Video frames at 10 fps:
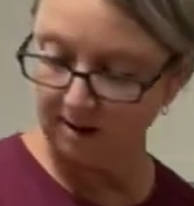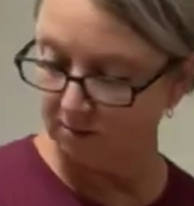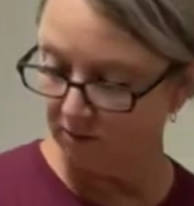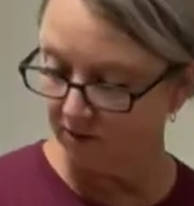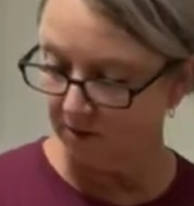I'm
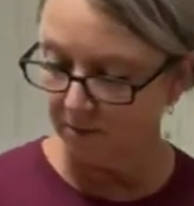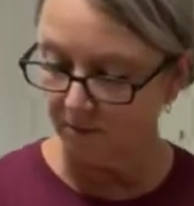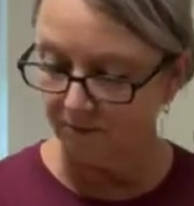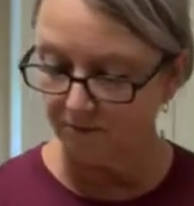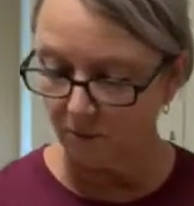just going to
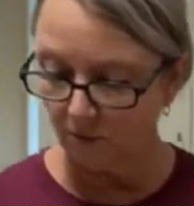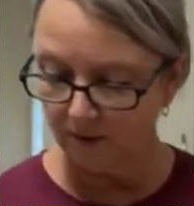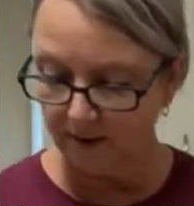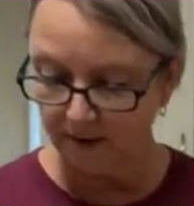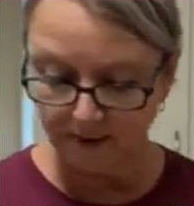put 4
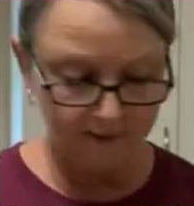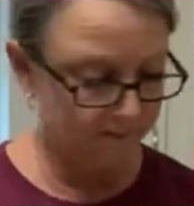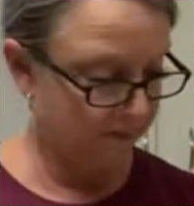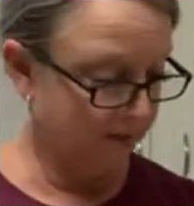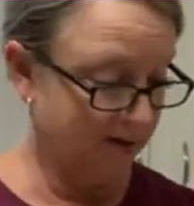in,
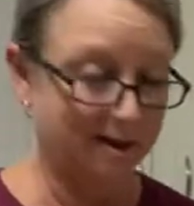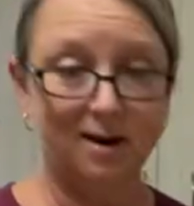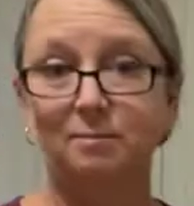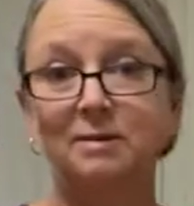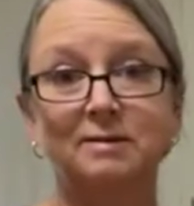and
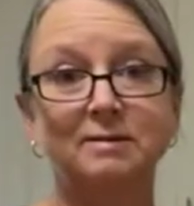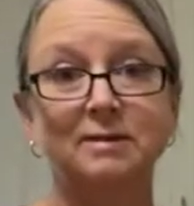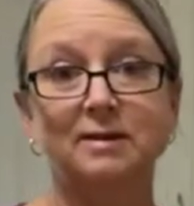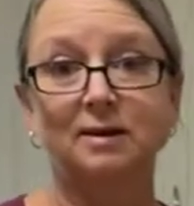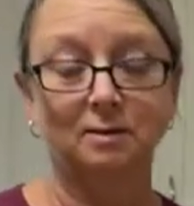I'm
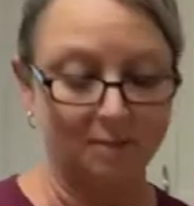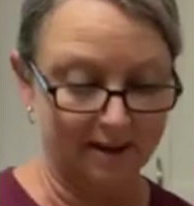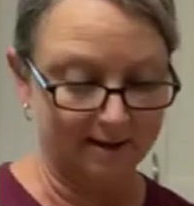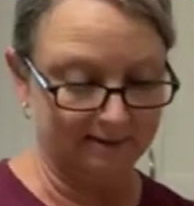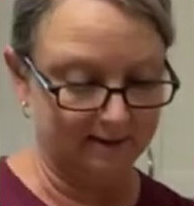de-seeding them,
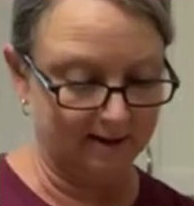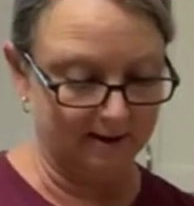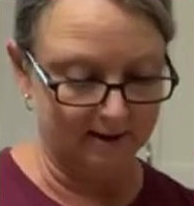like I said.